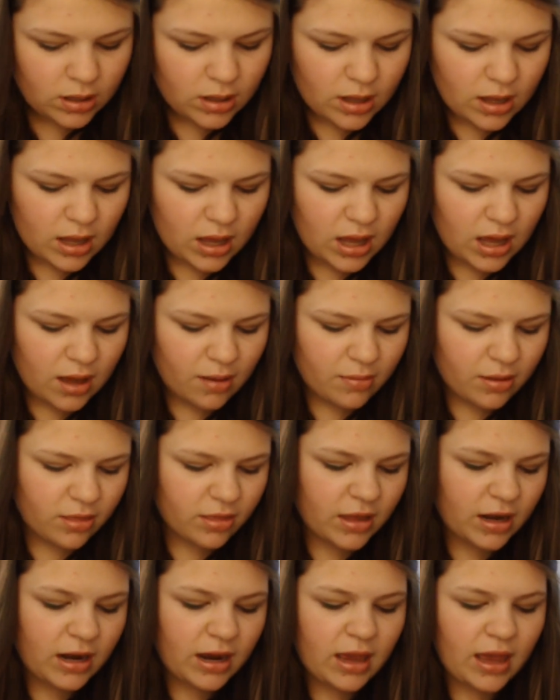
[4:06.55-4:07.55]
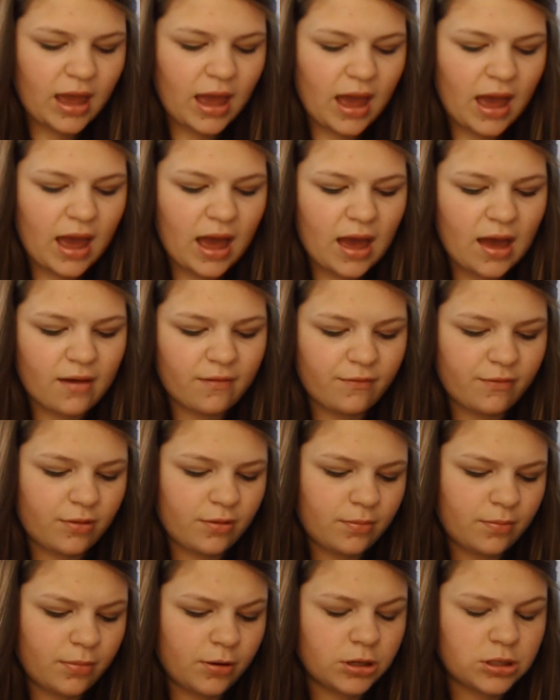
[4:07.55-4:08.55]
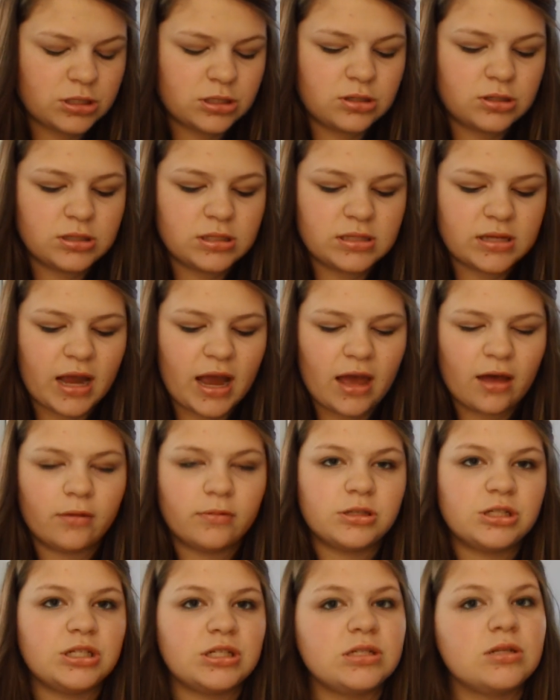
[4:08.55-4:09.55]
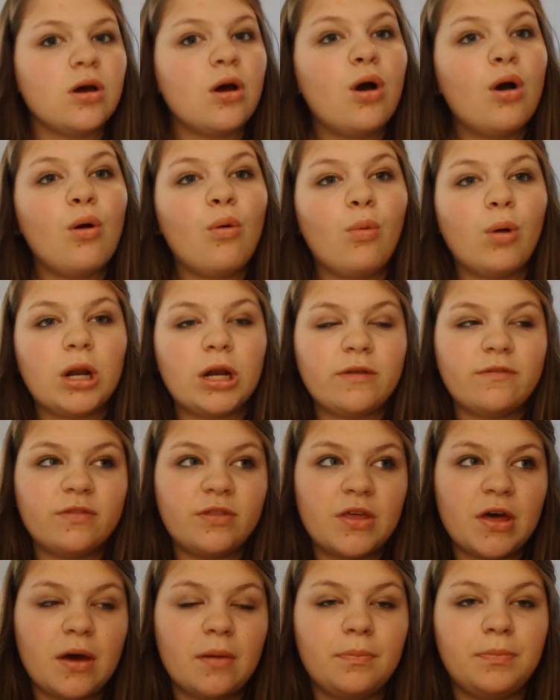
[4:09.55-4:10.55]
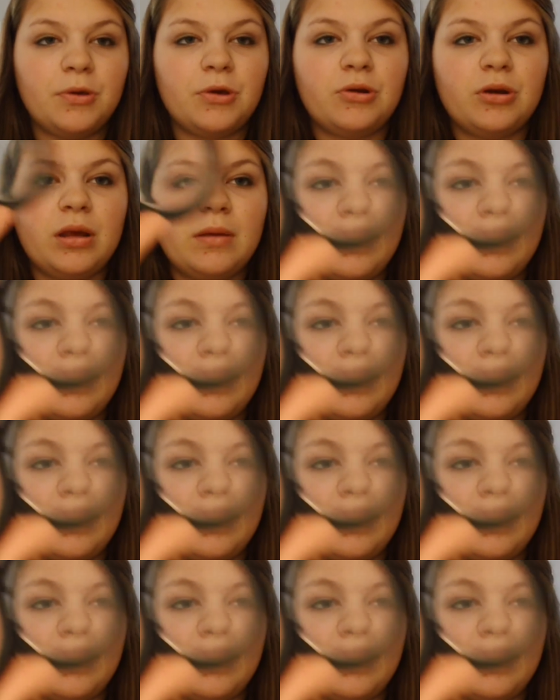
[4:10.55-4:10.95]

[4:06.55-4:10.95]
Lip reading: Then I have Personal Style, which is one of the beauty